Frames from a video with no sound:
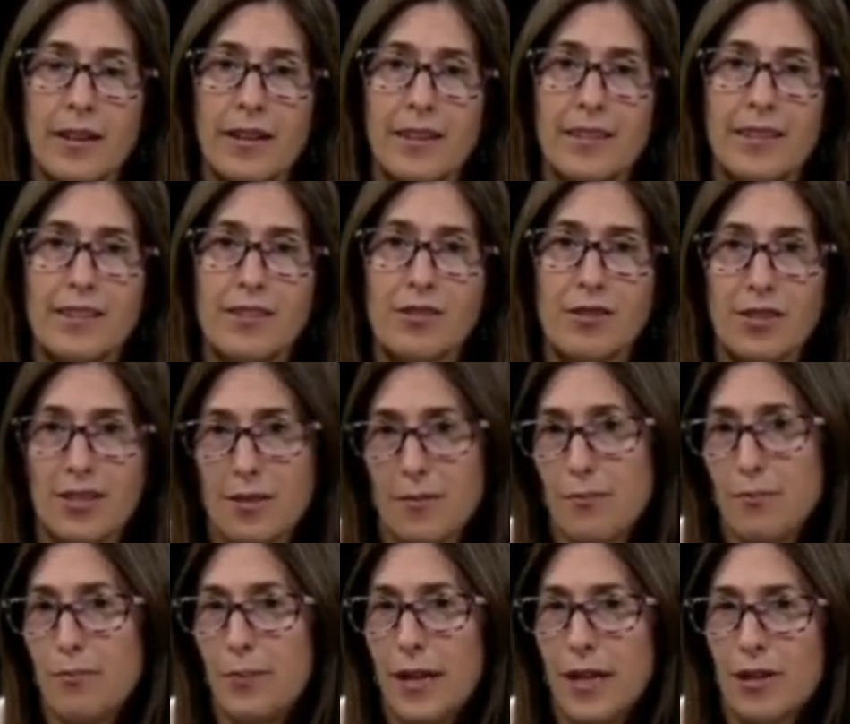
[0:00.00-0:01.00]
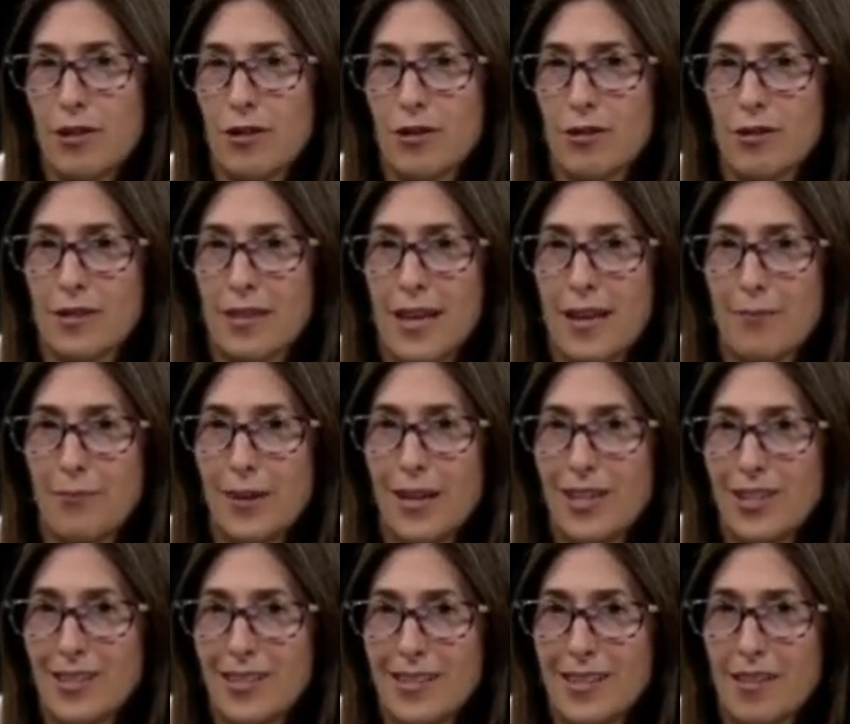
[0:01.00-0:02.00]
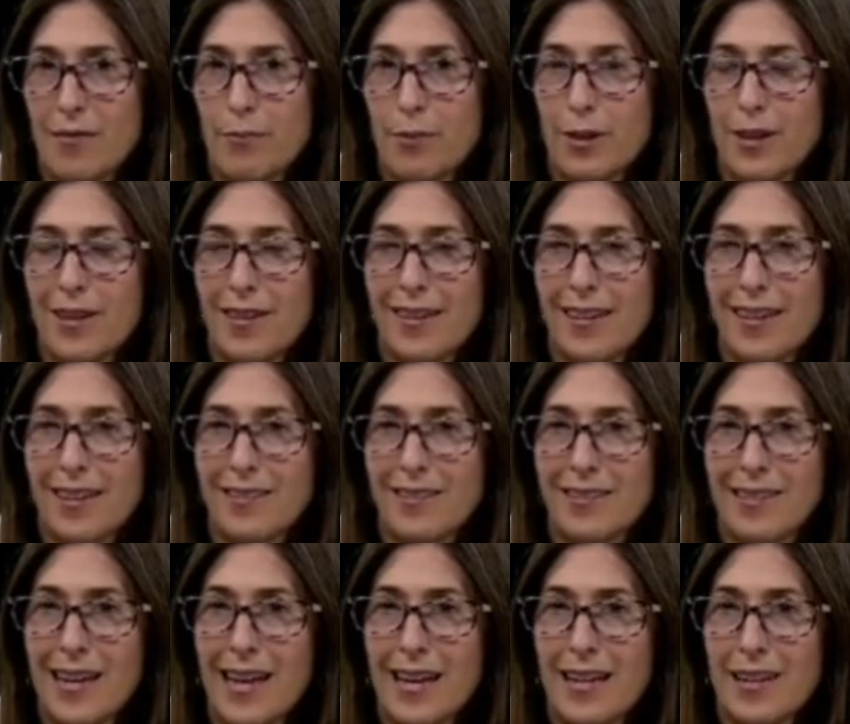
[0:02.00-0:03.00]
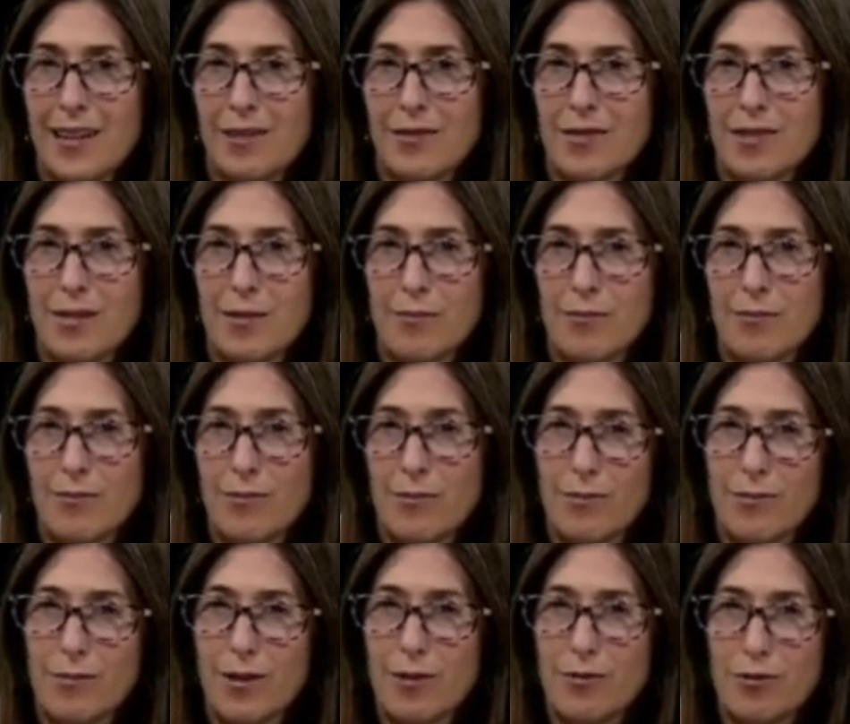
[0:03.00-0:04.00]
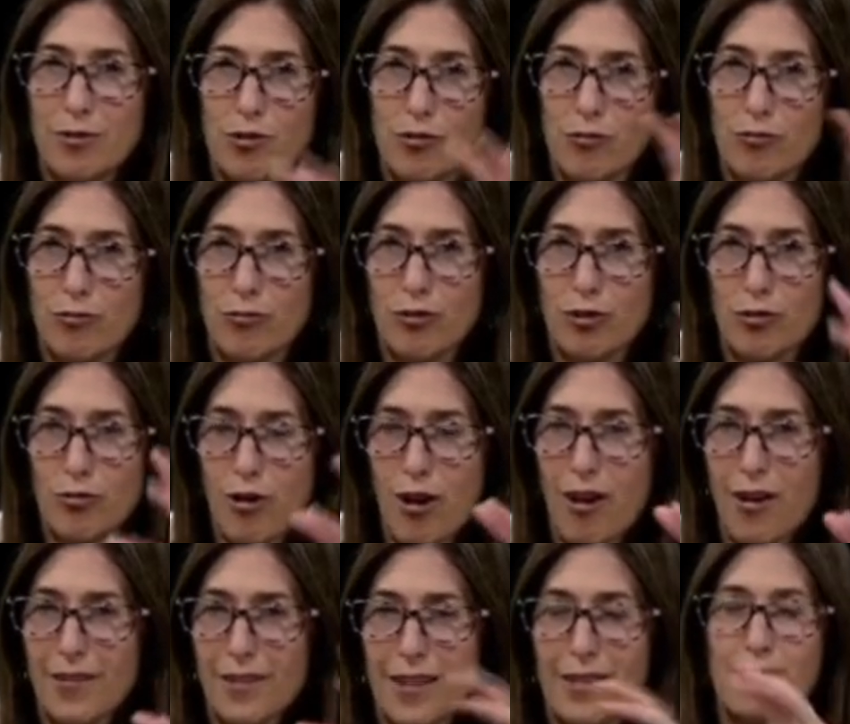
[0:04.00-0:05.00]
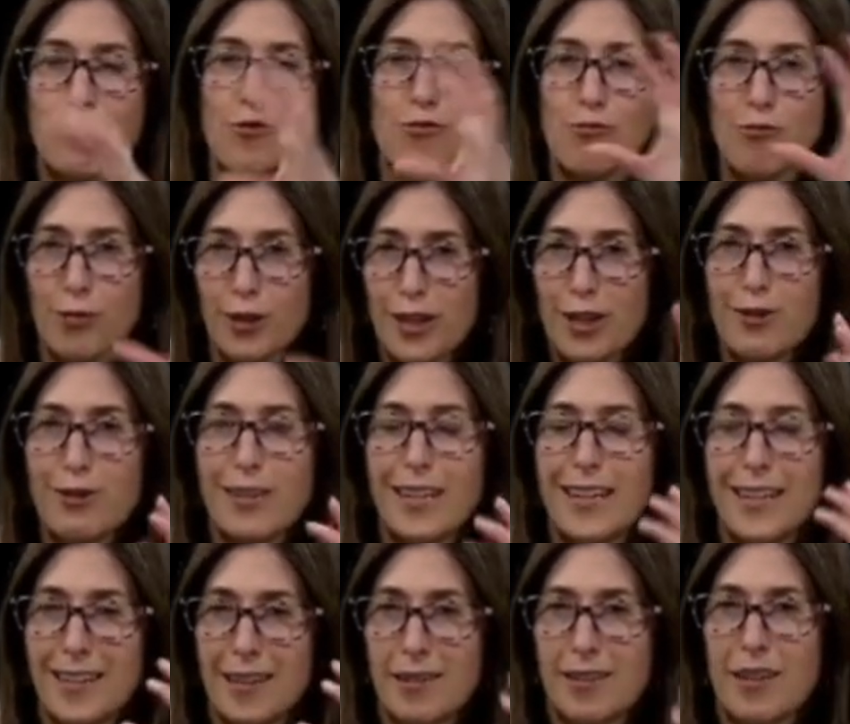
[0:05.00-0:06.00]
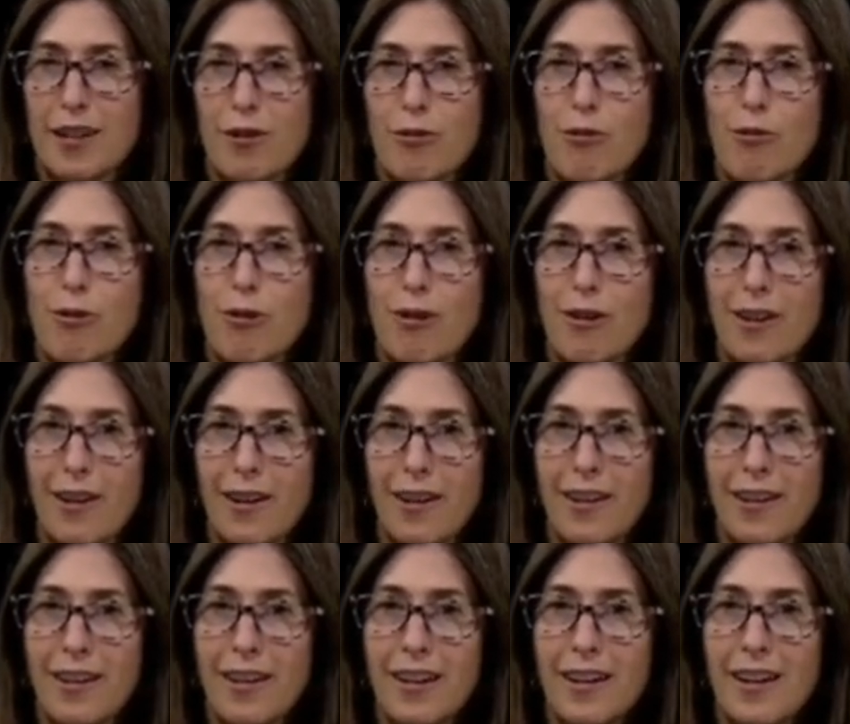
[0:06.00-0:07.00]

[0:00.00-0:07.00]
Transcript: These are some pictures that patients have put on the internet of some they've recreated their aura.